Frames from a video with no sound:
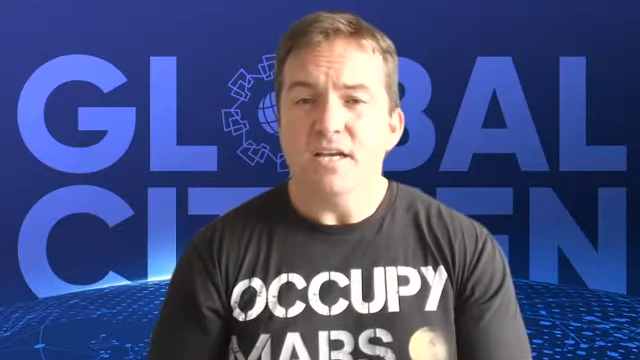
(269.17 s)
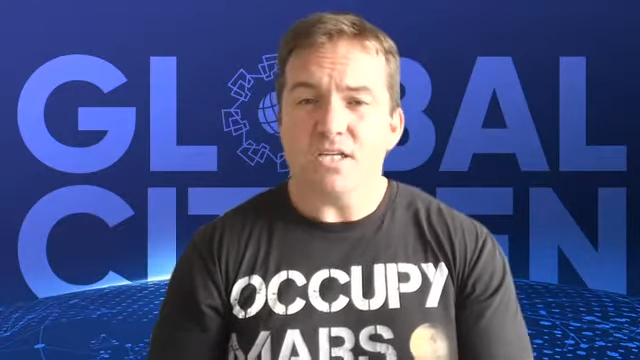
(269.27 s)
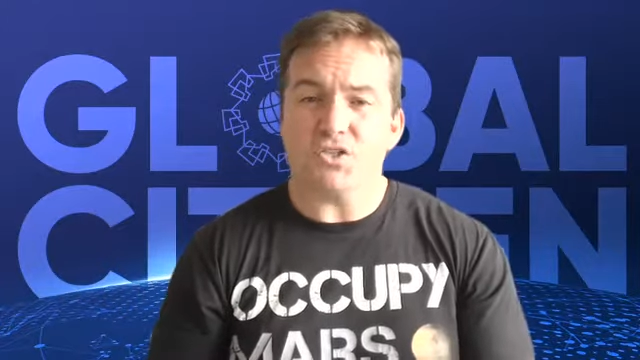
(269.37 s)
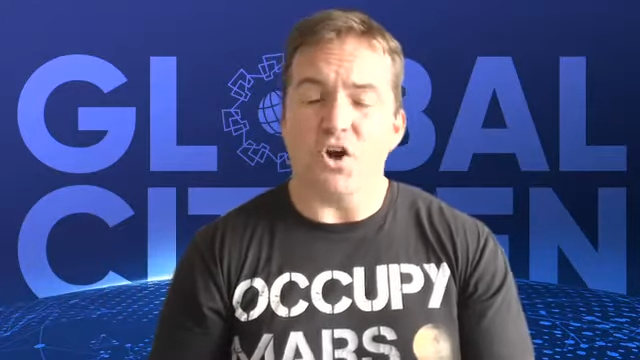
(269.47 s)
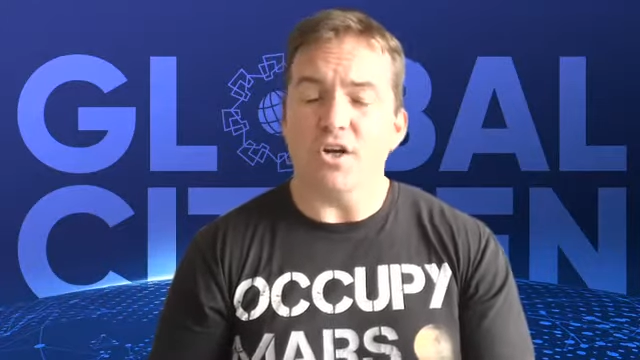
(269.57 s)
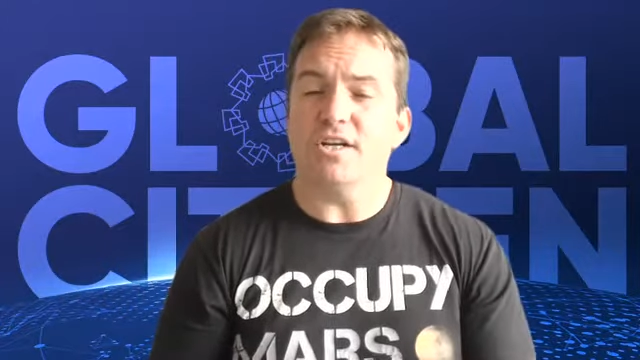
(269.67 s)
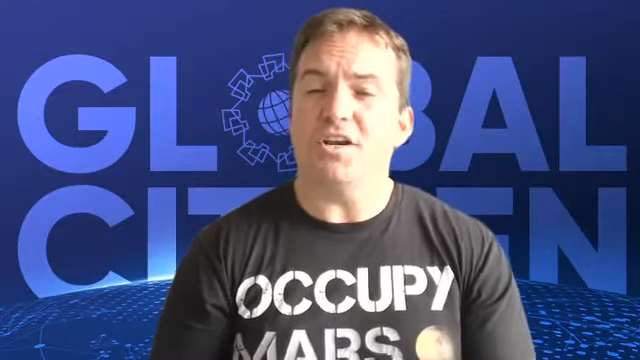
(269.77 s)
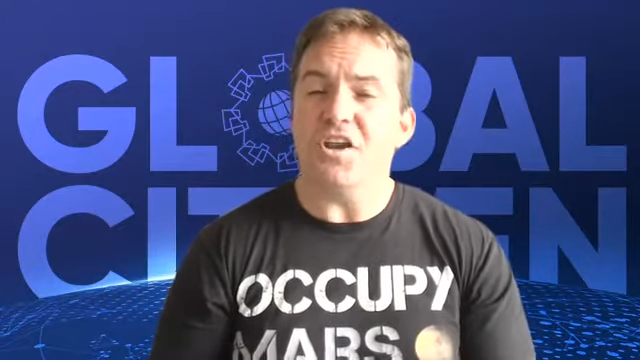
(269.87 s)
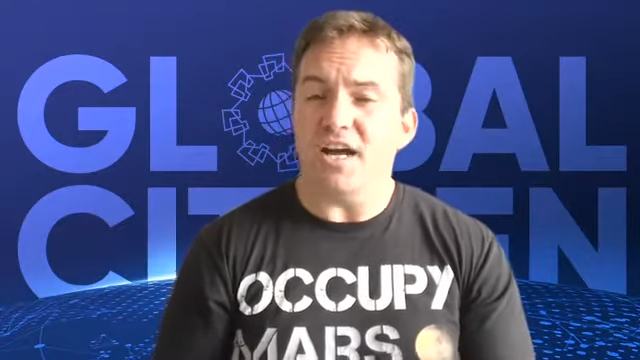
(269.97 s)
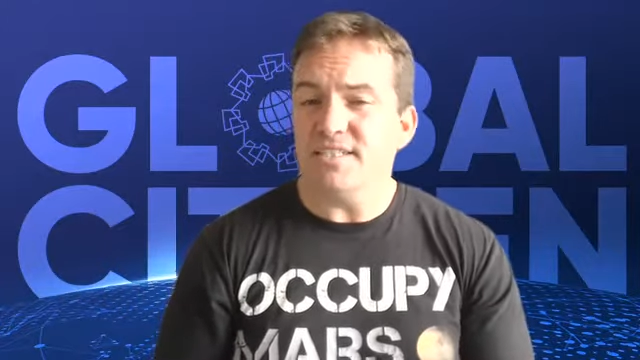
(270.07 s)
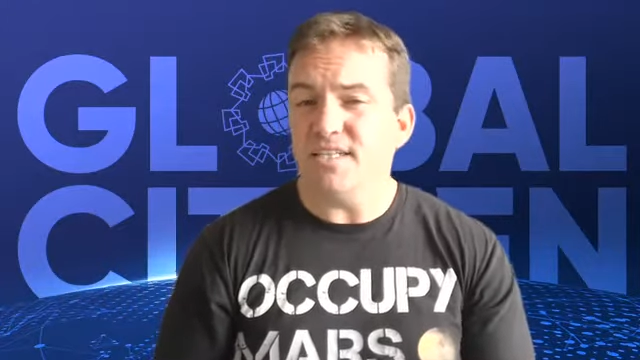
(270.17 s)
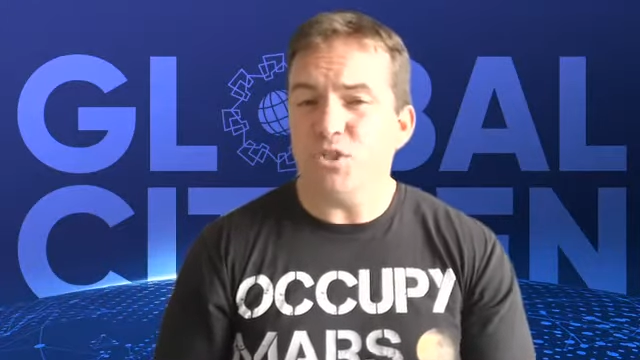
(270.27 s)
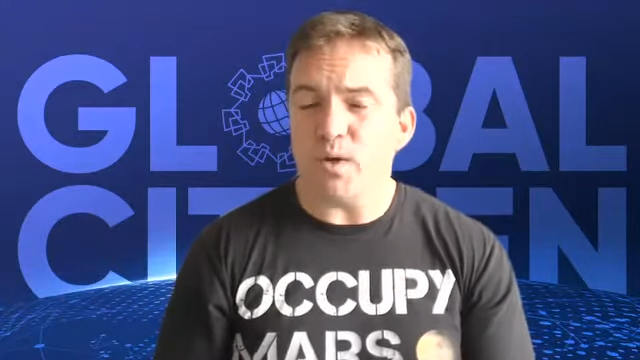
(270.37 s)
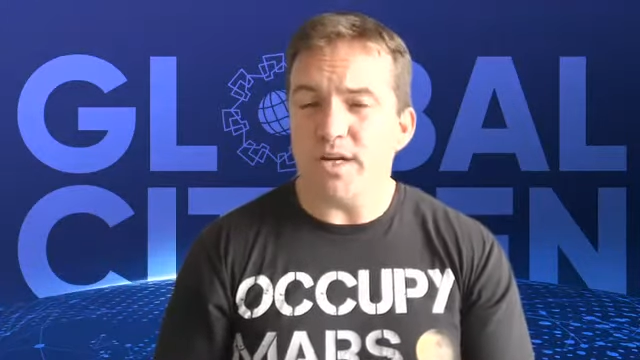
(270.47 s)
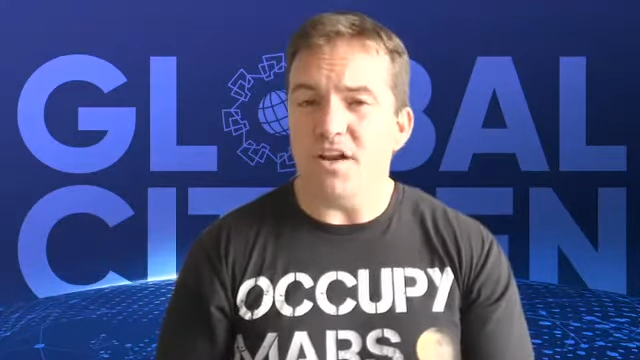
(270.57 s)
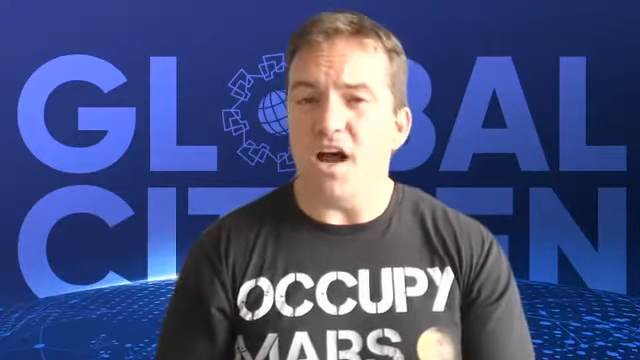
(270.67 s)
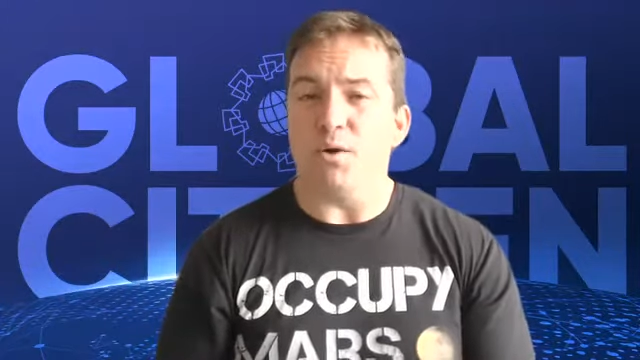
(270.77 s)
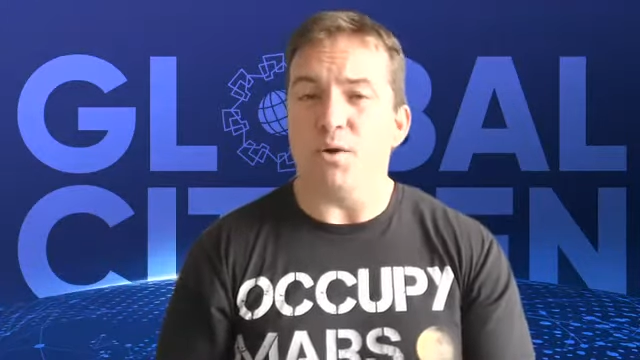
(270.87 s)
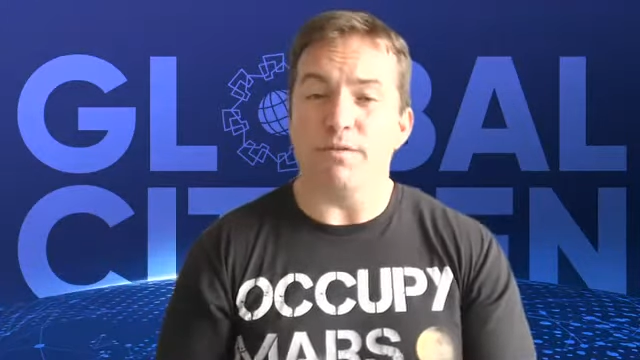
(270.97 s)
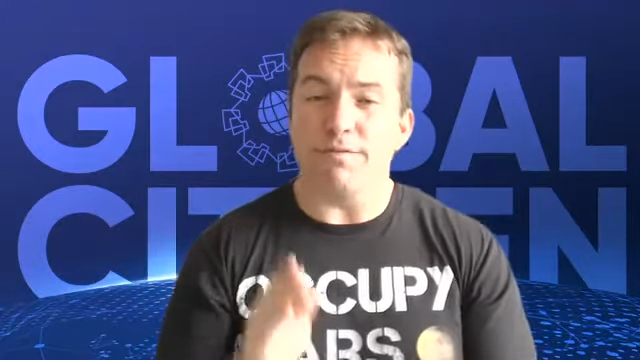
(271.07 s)
started in
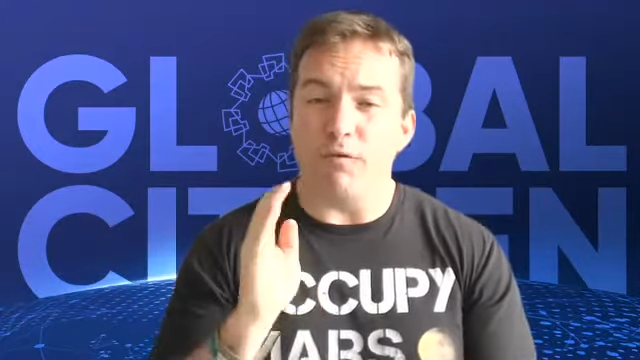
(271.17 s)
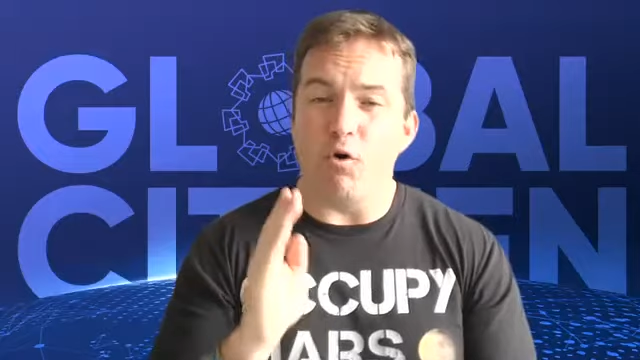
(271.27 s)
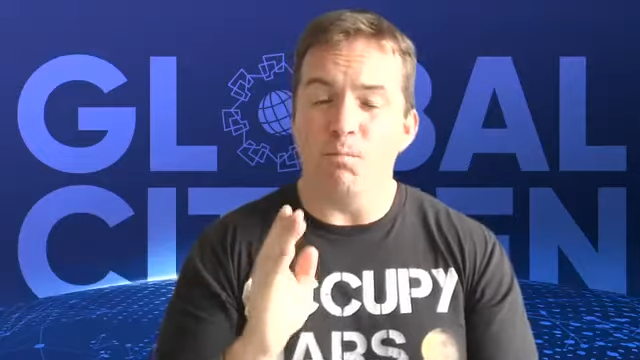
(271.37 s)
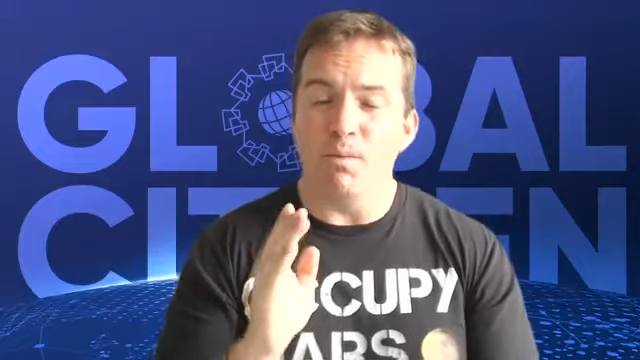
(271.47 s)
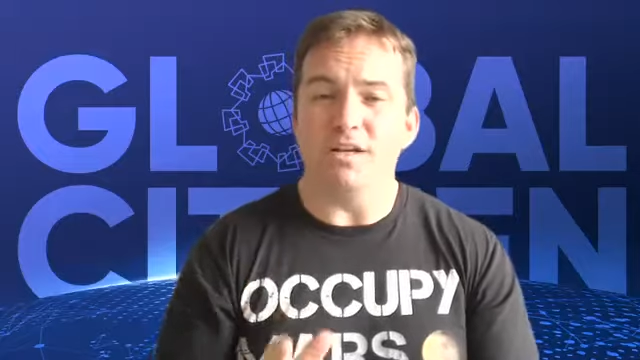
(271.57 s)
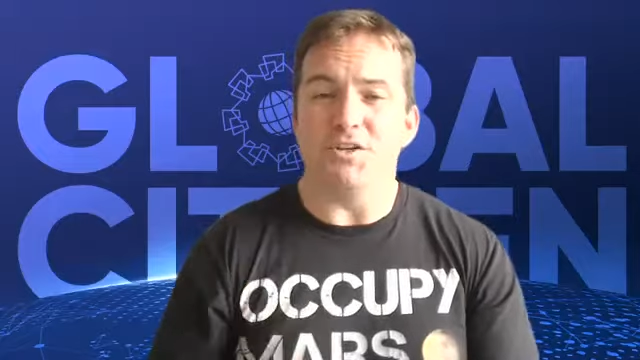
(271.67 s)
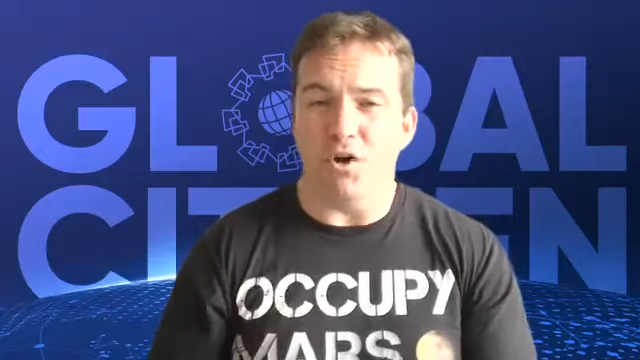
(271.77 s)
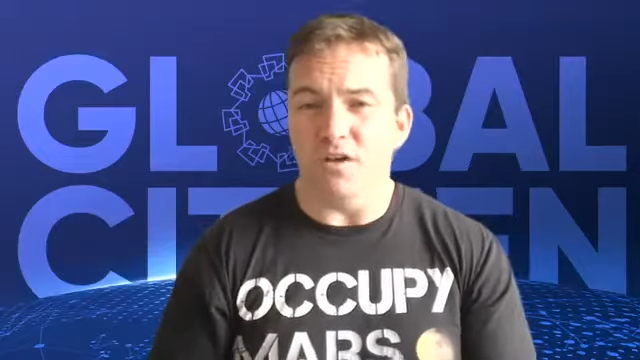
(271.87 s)
1929 with $4 million?